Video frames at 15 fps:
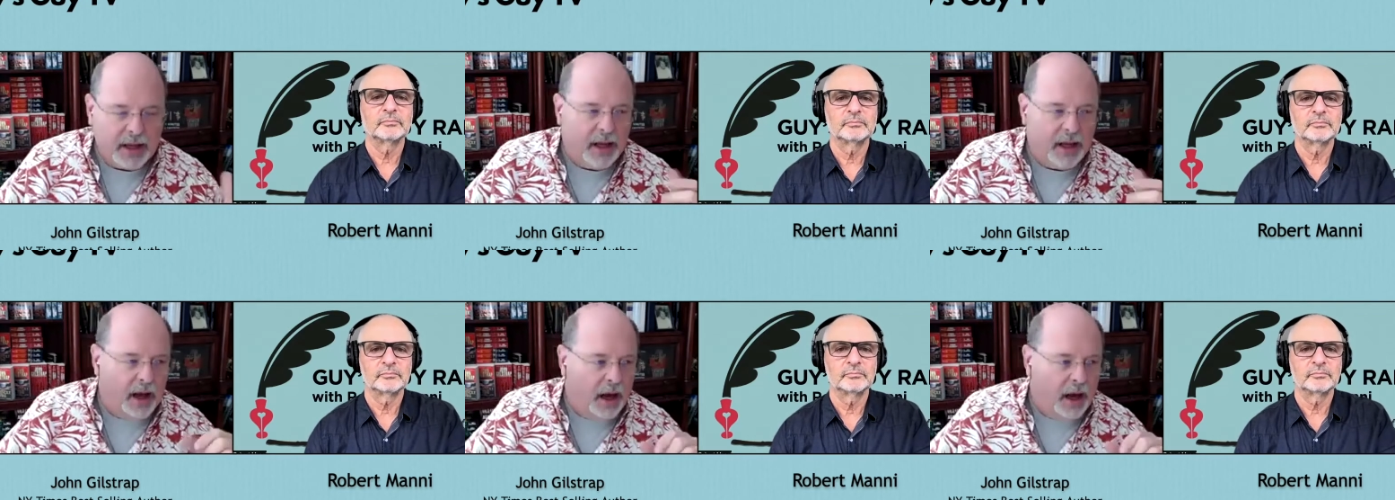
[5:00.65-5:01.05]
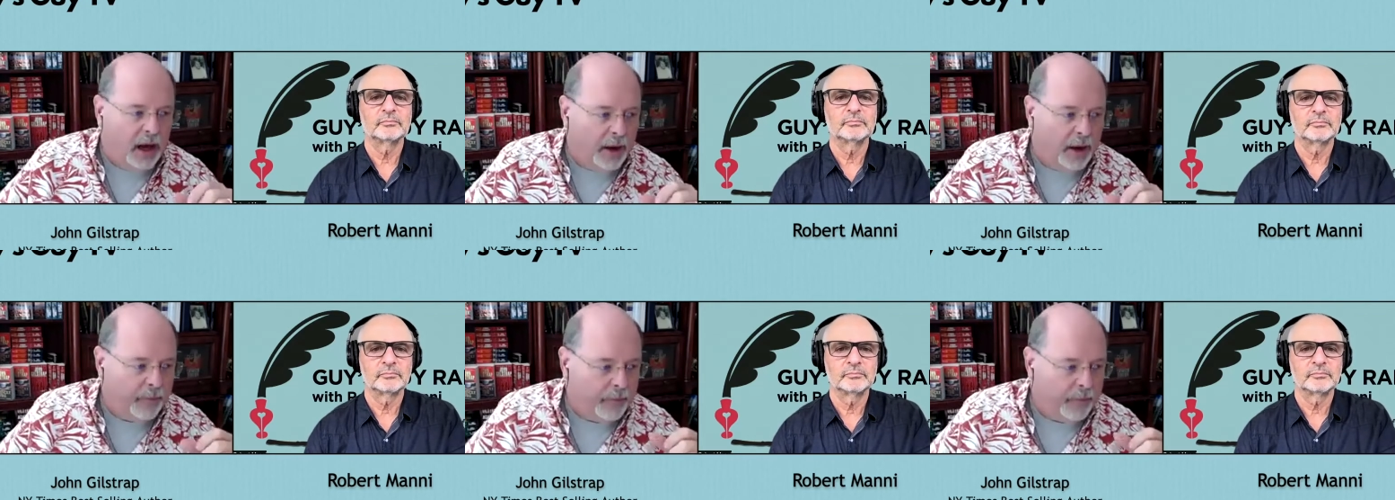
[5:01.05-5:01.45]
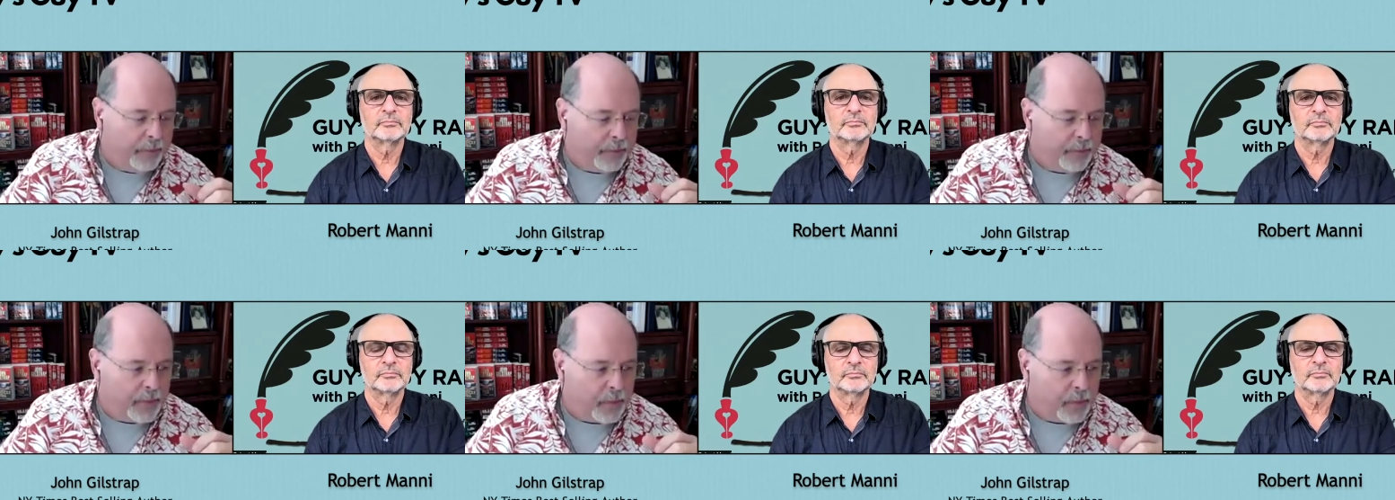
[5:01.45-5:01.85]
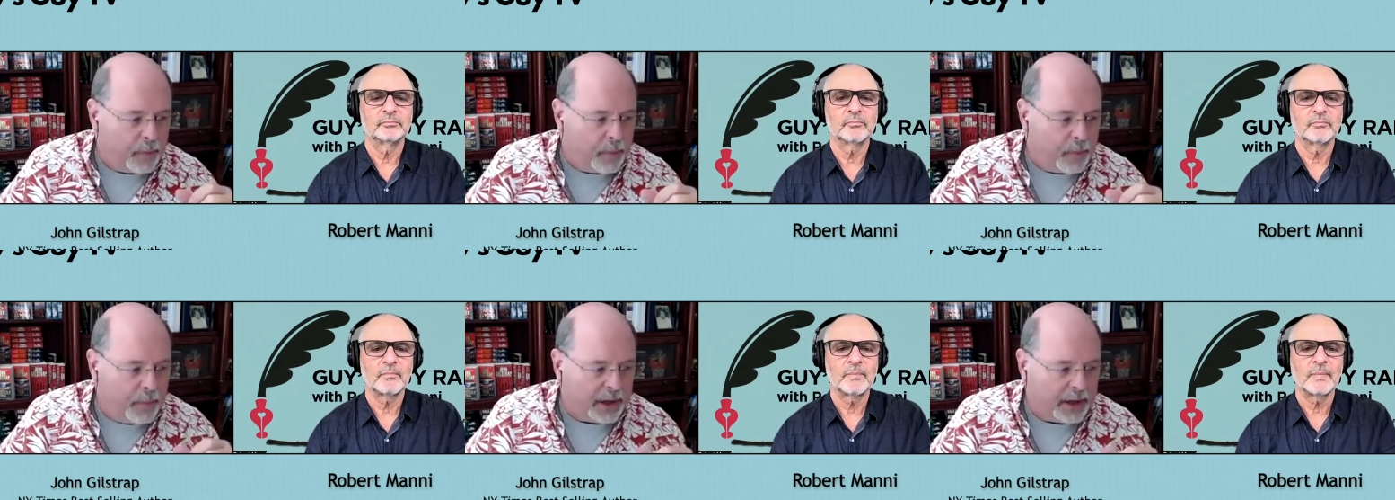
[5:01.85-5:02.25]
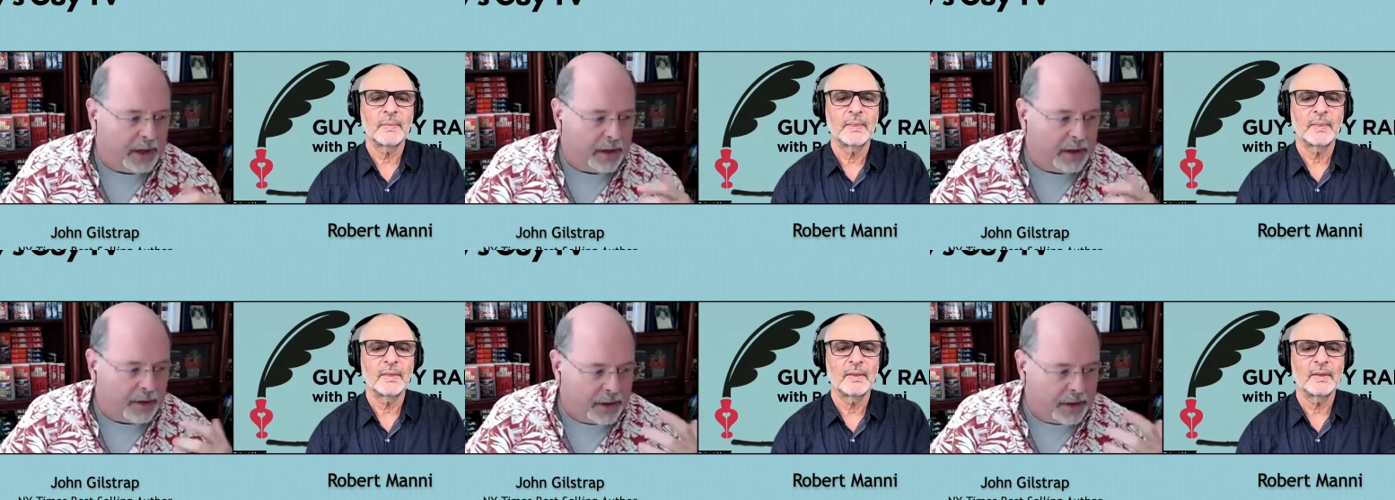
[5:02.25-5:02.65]
Speaker 1: but
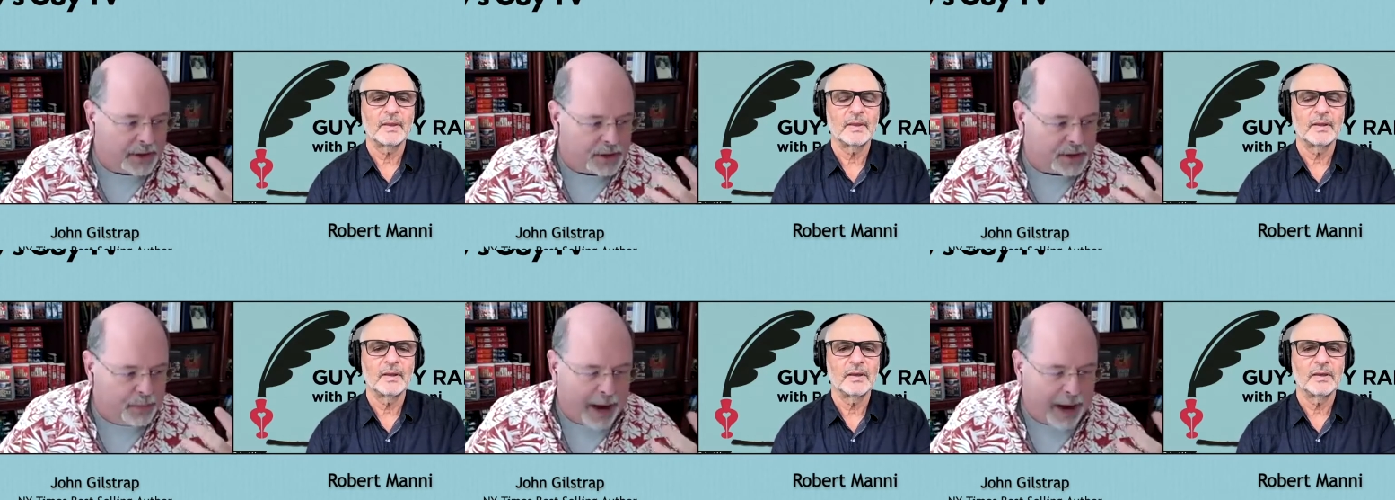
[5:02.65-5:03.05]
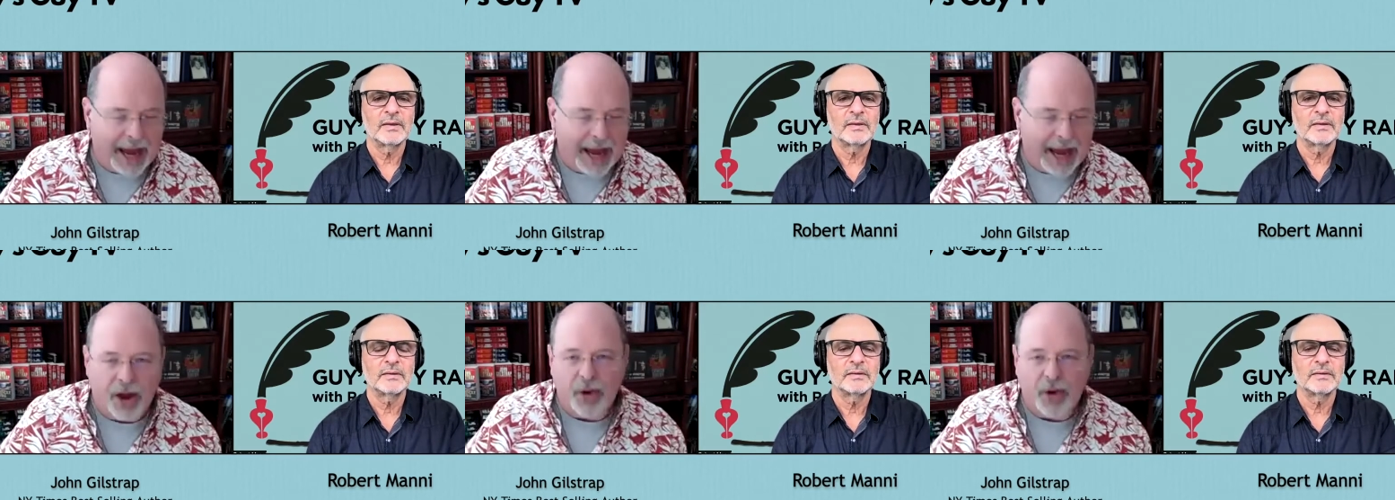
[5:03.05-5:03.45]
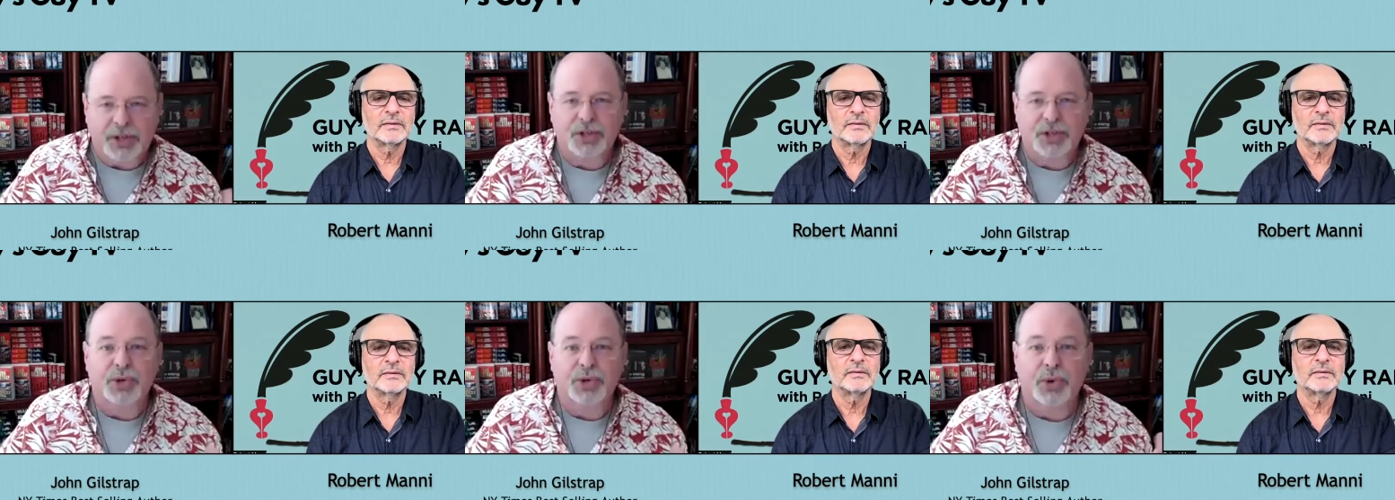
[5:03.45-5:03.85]
his bio, his story